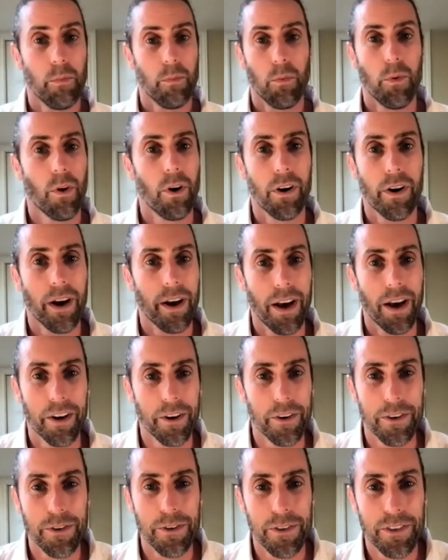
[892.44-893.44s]
Or I don't know,
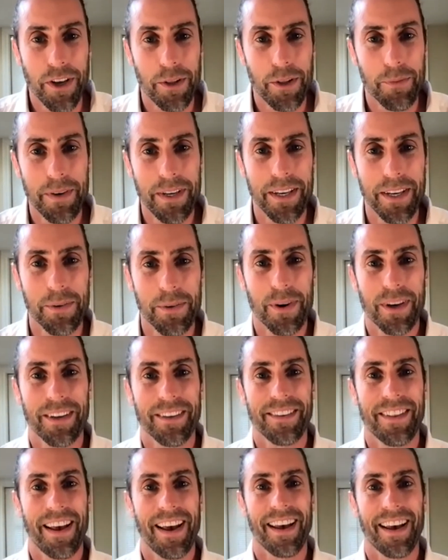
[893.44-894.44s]
you tell me, what
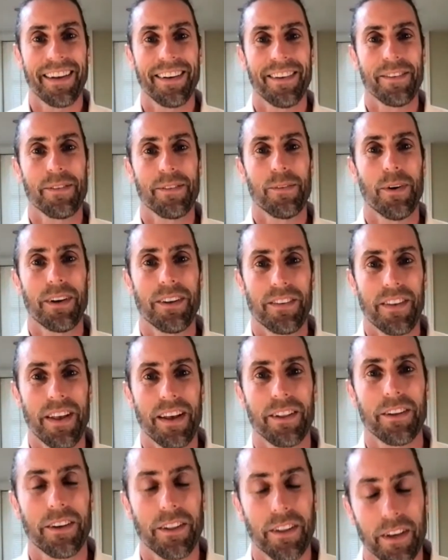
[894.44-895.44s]
does that
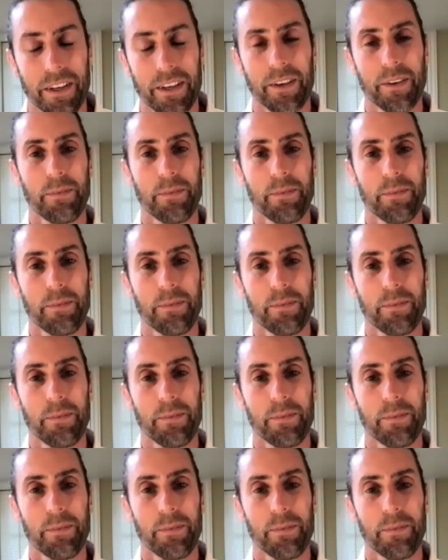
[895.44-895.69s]
look like?